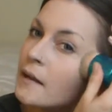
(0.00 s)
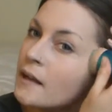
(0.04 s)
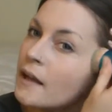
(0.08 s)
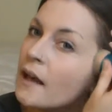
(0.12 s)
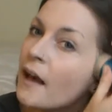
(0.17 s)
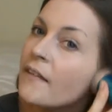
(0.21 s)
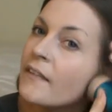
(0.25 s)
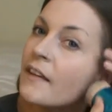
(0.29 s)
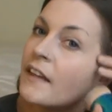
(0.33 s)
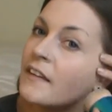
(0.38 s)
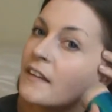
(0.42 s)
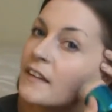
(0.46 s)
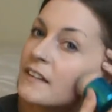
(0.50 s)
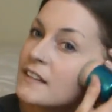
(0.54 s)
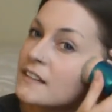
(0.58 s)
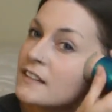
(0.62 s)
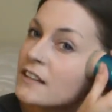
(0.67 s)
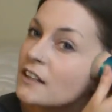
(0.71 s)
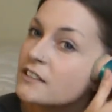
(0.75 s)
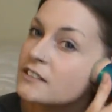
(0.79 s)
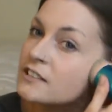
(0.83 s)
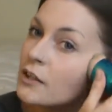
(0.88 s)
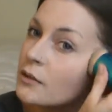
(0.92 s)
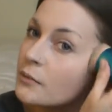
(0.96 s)
And then this is
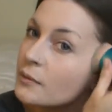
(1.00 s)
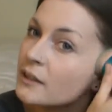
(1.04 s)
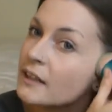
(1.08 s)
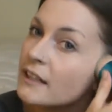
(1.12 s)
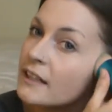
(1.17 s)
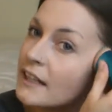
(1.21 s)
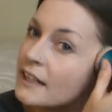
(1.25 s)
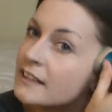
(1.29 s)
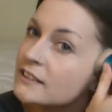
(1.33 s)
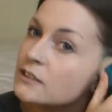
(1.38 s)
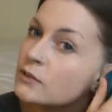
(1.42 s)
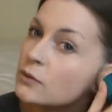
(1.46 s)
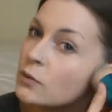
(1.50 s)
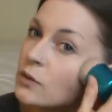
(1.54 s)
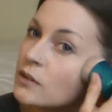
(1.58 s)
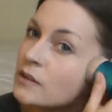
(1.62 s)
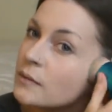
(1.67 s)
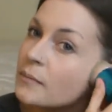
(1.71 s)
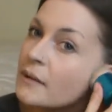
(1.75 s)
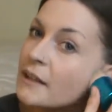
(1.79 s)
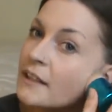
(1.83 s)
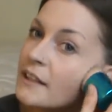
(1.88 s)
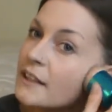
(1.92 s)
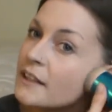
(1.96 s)
also a really nice tool to
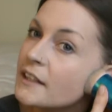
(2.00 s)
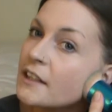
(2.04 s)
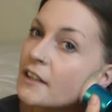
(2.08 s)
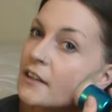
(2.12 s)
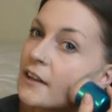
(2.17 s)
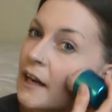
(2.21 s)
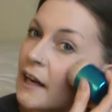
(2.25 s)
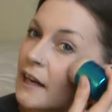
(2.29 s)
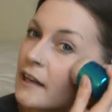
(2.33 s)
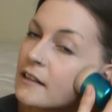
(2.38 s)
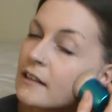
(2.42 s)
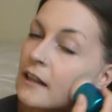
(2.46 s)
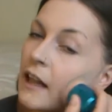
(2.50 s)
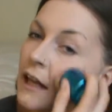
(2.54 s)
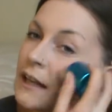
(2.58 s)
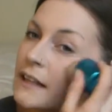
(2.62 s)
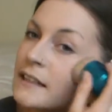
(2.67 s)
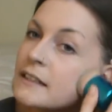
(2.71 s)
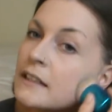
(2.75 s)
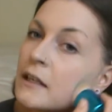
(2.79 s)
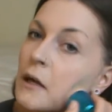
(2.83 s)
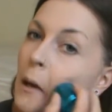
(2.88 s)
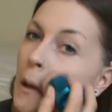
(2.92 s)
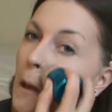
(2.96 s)
blend into your
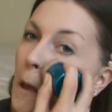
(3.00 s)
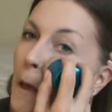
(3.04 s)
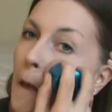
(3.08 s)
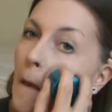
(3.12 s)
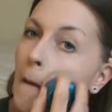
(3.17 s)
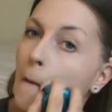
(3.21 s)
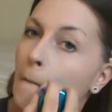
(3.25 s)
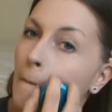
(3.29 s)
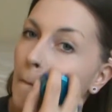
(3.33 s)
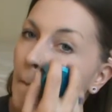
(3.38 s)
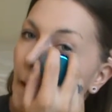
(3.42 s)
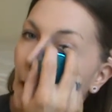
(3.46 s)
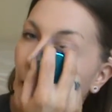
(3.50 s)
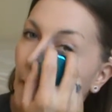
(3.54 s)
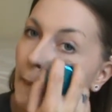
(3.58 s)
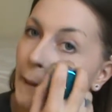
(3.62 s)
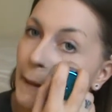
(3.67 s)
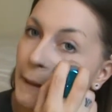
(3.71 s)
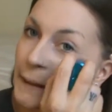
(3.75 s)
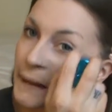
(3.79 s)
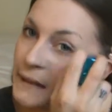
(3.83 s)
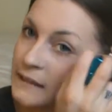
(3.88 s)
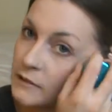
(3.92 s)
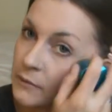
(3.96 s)
hairline. I
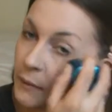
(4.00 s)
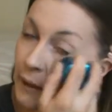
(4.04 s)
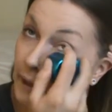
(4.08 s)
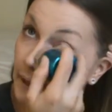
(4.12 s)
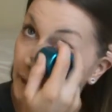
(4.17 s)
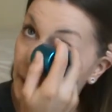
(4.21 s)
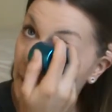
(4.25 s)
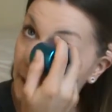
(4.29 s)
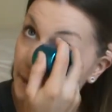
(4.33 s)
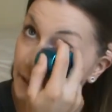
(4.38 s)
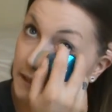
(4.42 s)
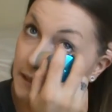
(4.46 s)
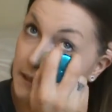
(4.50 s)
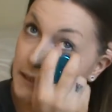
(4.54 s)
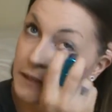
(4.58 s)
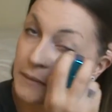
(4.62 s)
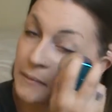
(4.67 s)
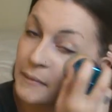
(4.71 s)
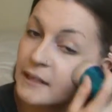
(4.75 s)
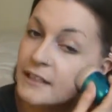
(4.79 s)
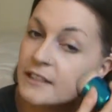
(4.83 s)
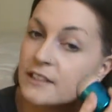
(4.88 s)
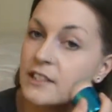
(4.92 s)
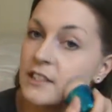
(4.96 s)
think that's why I like it so
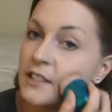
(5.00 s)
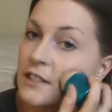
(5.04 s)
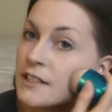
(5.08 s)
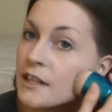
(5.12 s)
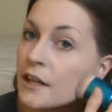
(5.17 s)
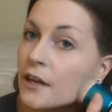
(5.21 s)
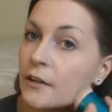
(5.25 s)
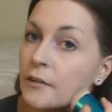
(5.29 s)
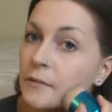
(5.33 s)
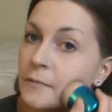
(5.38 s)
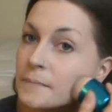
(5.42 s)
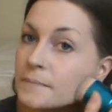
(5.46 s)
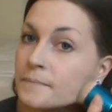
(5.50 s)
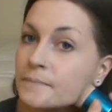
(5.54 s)
much, so.